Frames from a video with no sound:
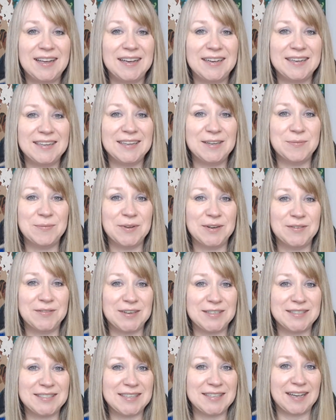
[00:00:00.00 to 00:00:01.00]
in one of
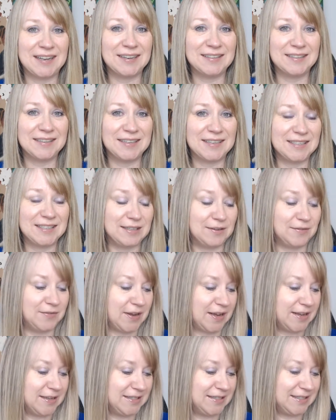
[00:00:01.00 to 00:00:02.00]
our satellite
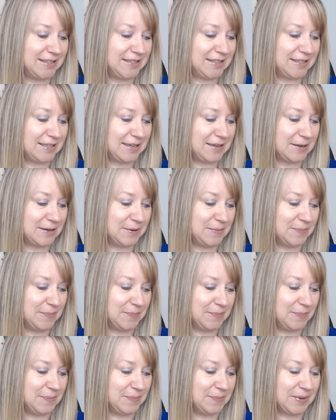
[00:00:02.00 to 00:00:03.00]
events,
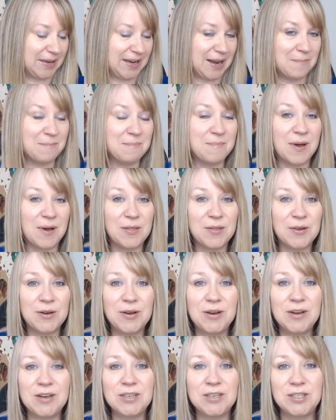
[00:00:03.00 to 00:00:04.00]
but a
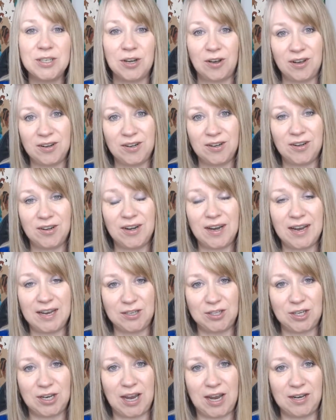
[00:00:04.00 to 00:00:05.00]
mother-daughter
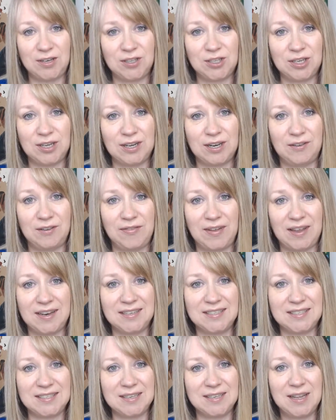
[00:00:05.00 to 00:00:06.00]
education
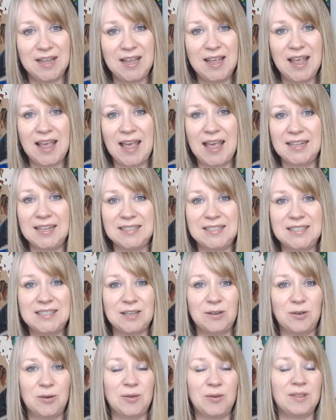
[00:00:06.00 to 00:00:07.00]
event. And
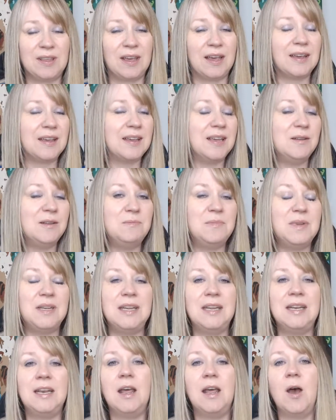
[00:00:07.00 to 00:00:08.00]
so that can
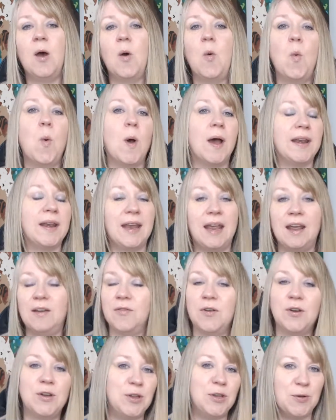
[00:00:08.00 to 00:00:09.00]
mean
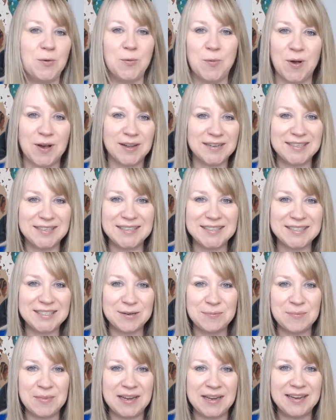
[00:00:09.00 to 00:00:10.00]
whatever you want it
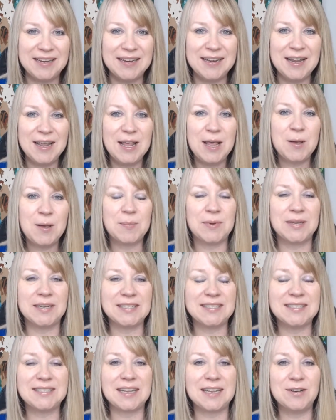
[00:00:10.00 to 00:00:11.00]
to mean, but
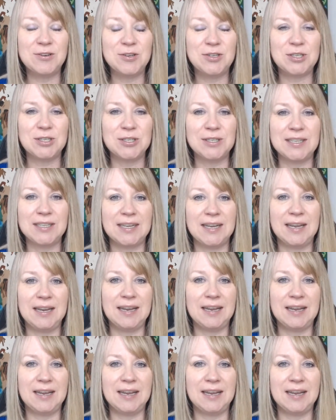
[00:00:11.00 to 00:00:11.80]
essentially